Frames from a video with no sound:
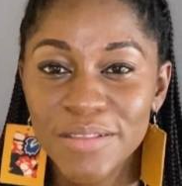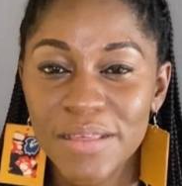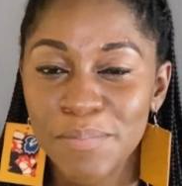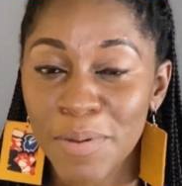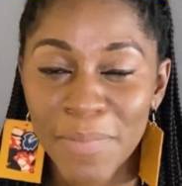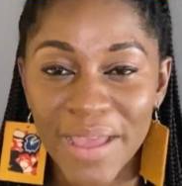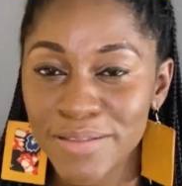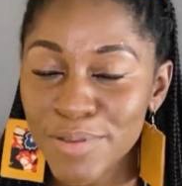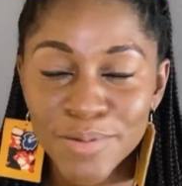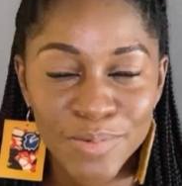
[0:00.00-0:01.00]
But my
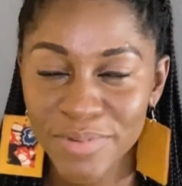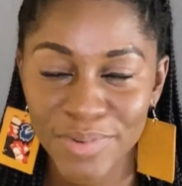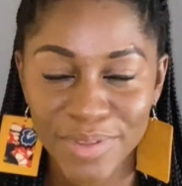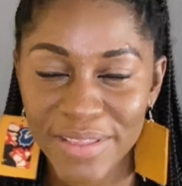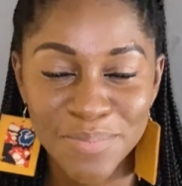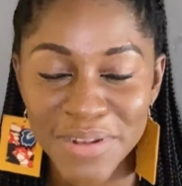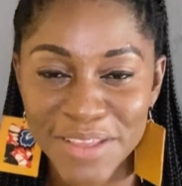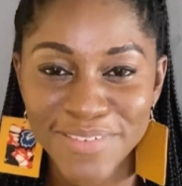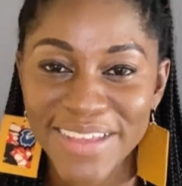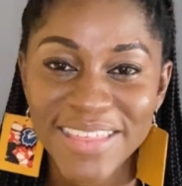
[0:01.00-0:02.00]
husband, he
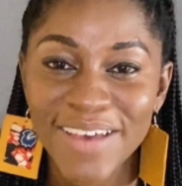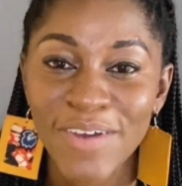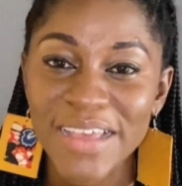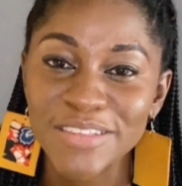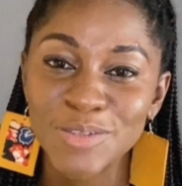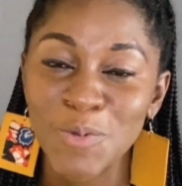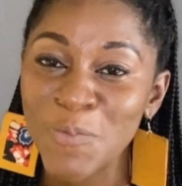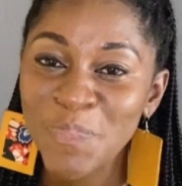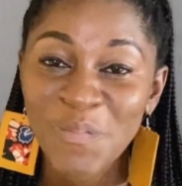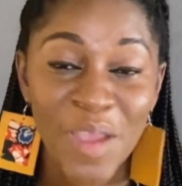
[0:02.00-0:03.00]
believed otherwise. So
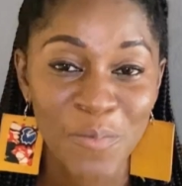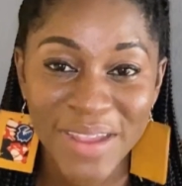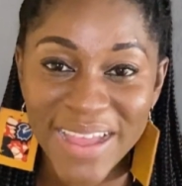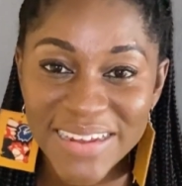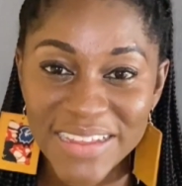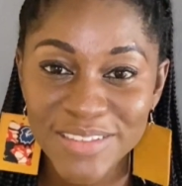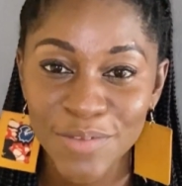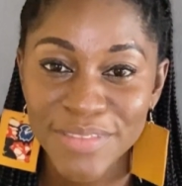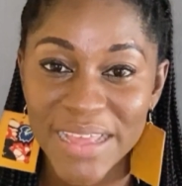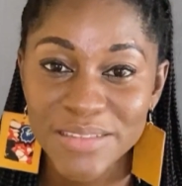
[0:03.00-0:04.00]
regardless
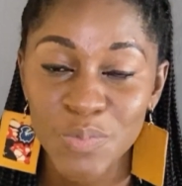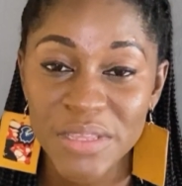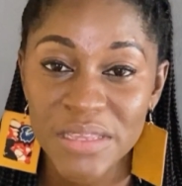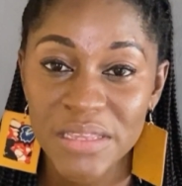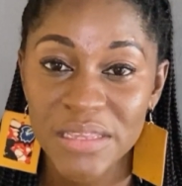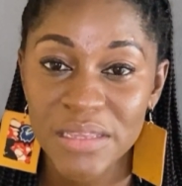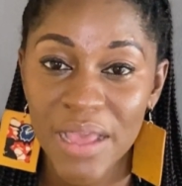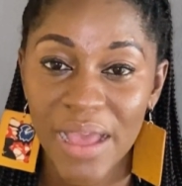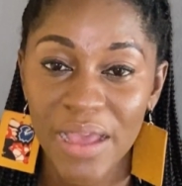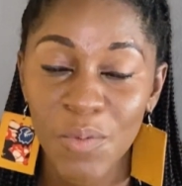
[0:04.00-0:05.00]
of that,
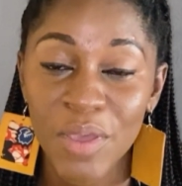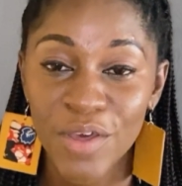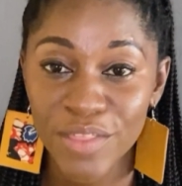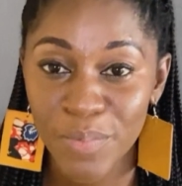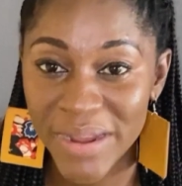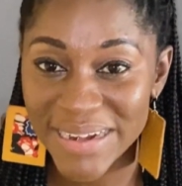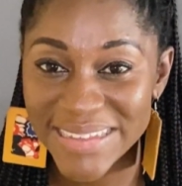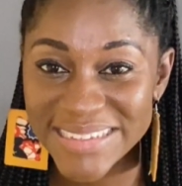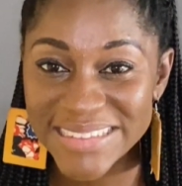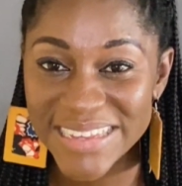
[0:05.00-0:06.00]
we got the
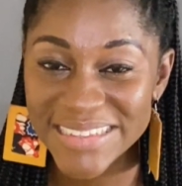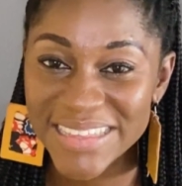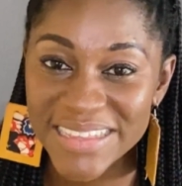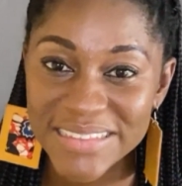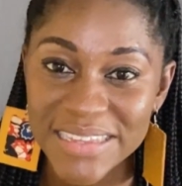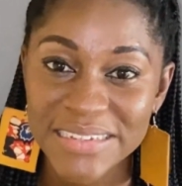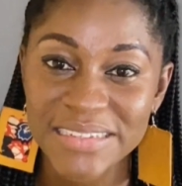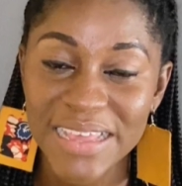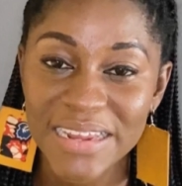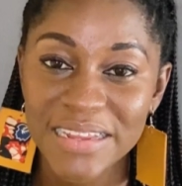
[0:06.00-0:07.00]
pregnancy test kit and
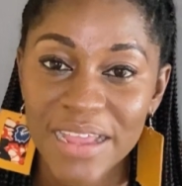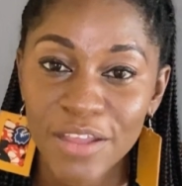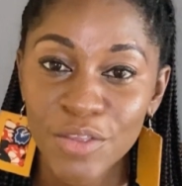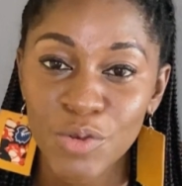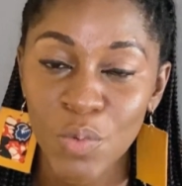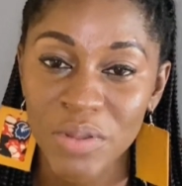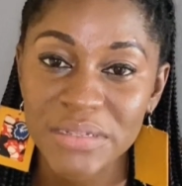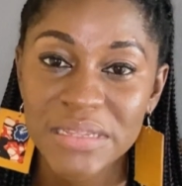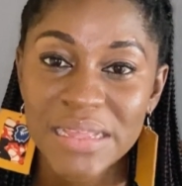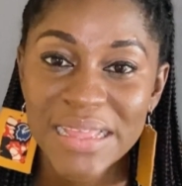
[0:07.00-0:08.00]
decided that, you know what,
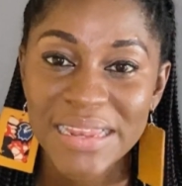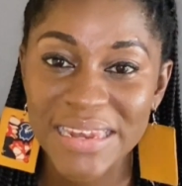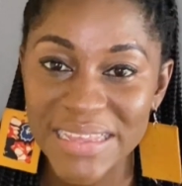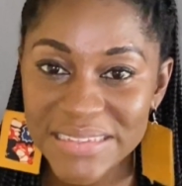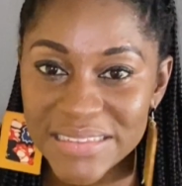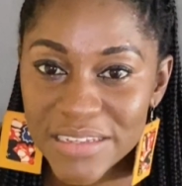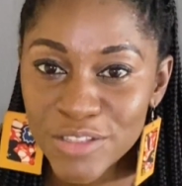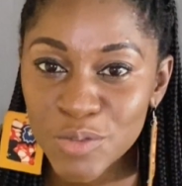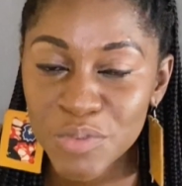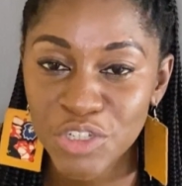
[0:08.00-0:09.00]
let's
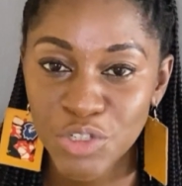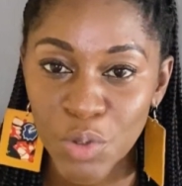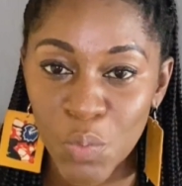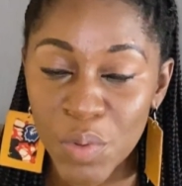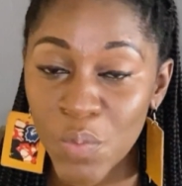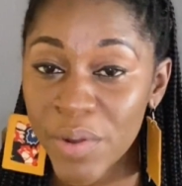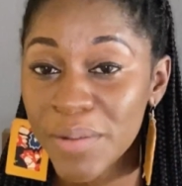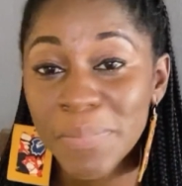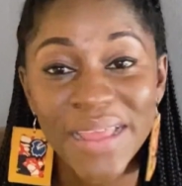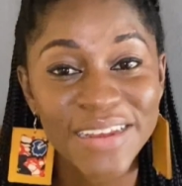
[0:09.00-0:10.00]
test to be sure. We
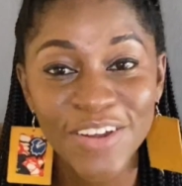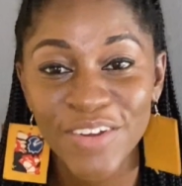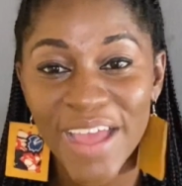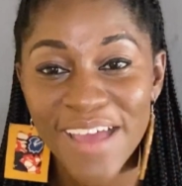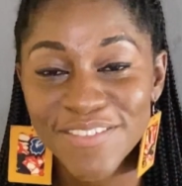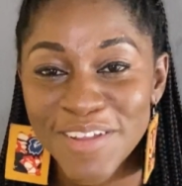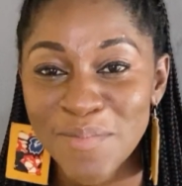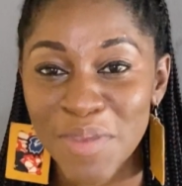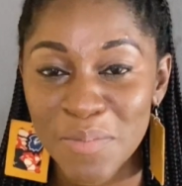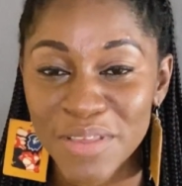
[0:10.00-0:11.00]
weren't planning on having a
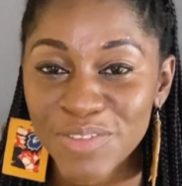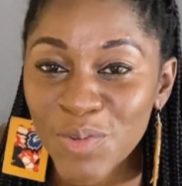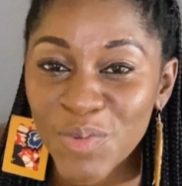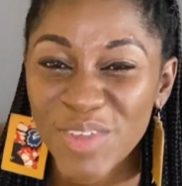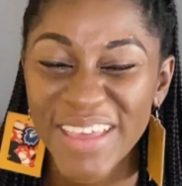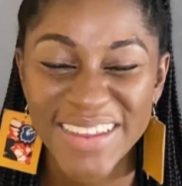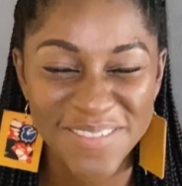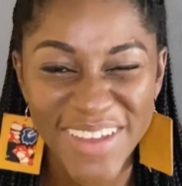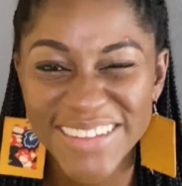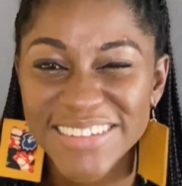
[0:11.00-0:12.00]
baby, so you can
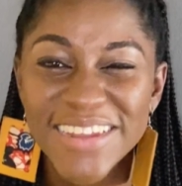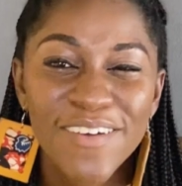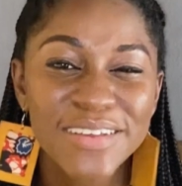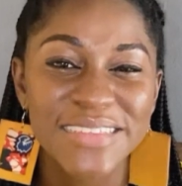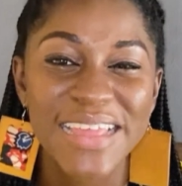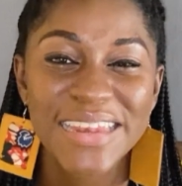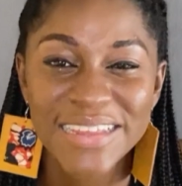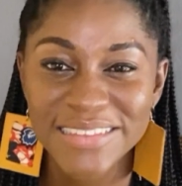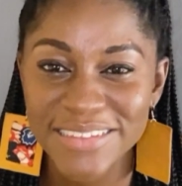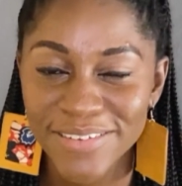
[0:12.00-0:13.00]
imagine I was
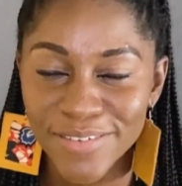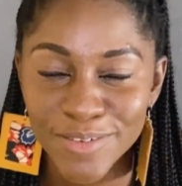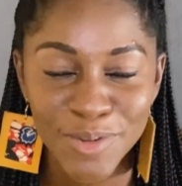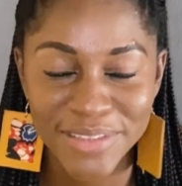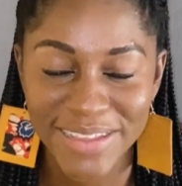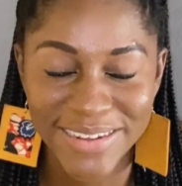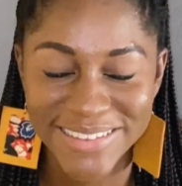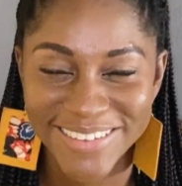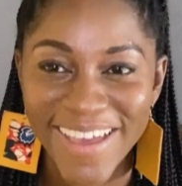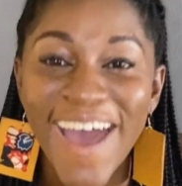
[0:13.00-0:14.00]

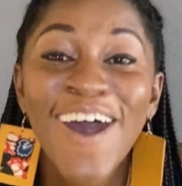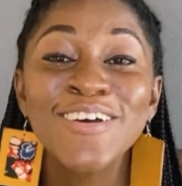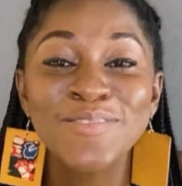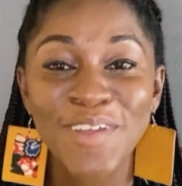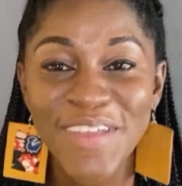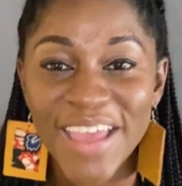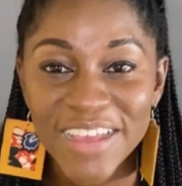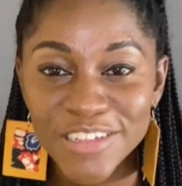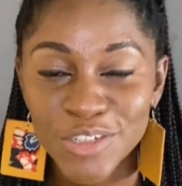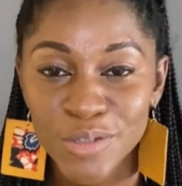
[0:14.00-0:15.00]
I was very
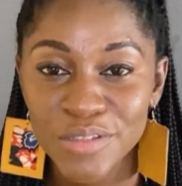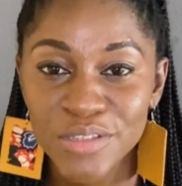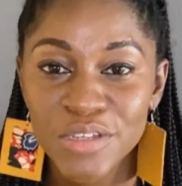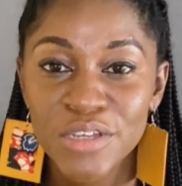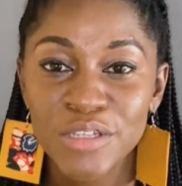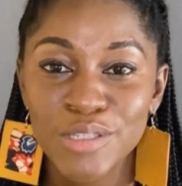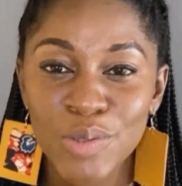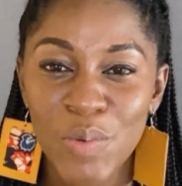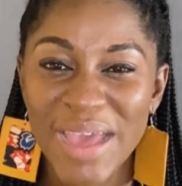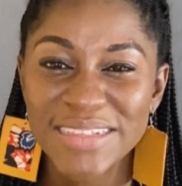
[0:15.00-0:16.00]
anxious.
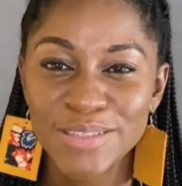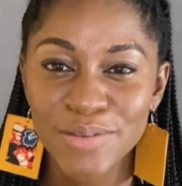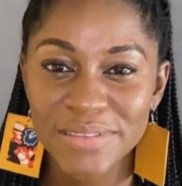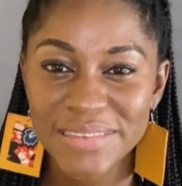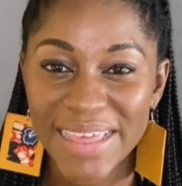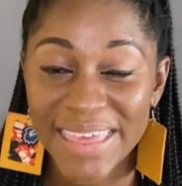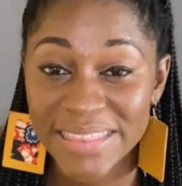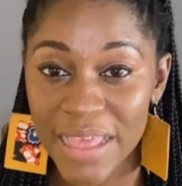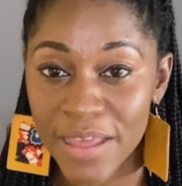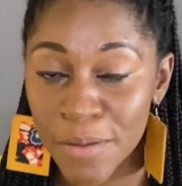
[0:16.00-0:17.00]
So I took the
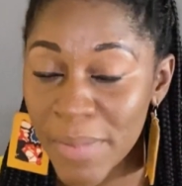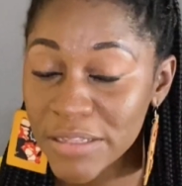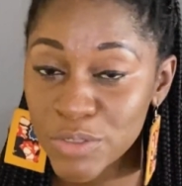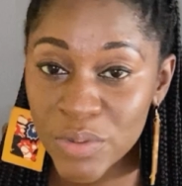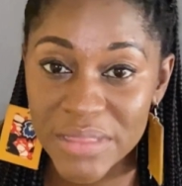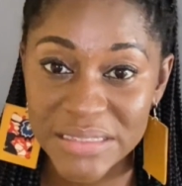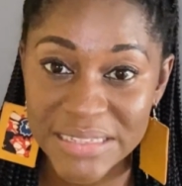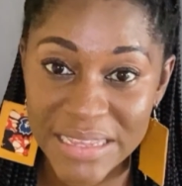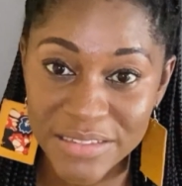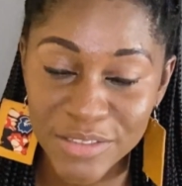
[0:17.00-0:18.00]

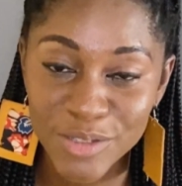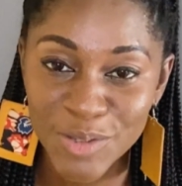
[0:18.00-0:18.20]
test,